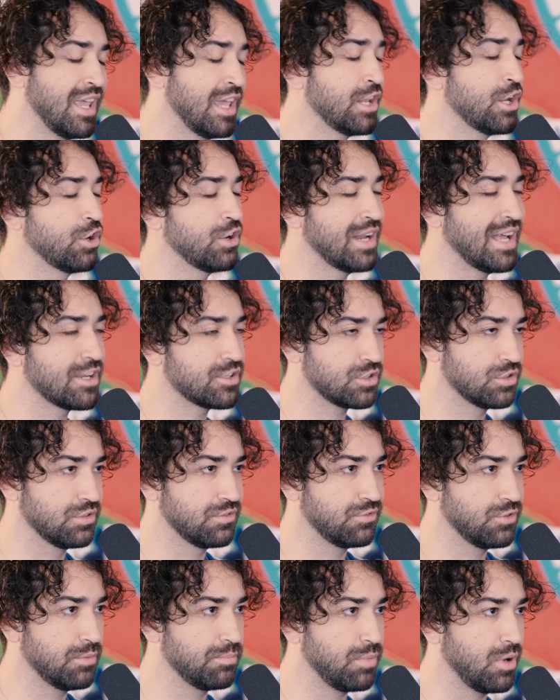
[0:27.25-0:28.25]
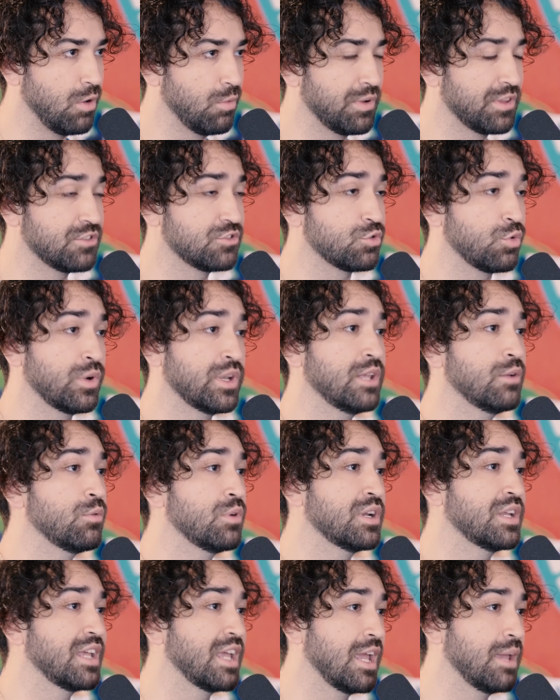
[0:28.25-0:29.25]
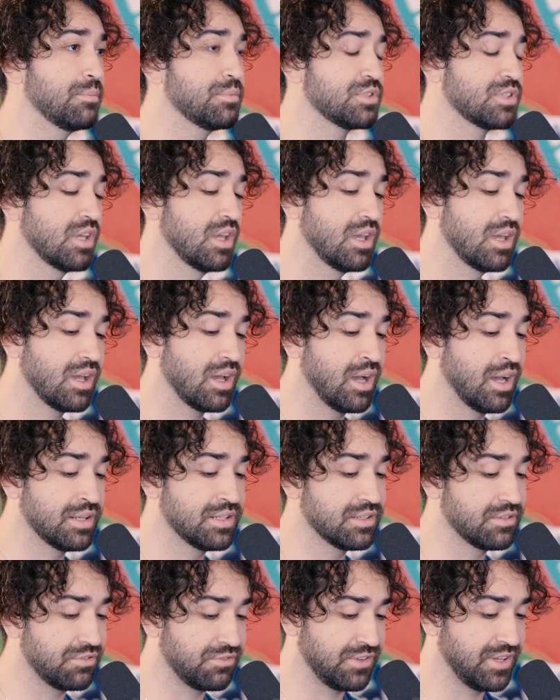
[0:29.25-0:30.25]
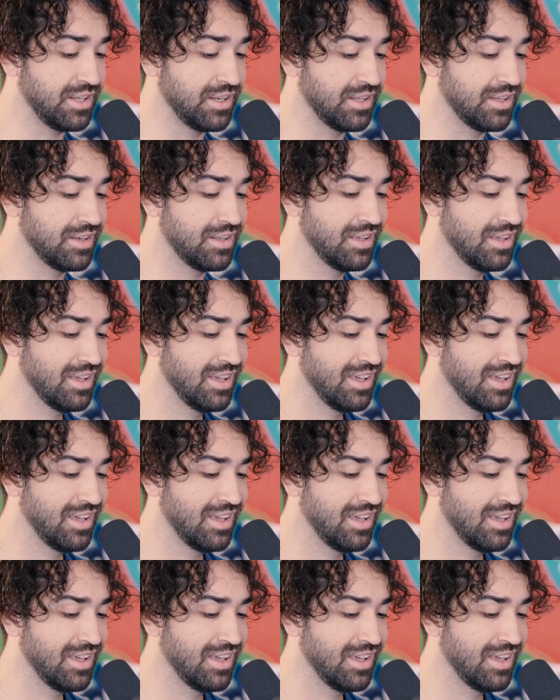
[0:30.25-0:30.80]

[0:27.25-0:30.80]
in international football with 21 games undefeated.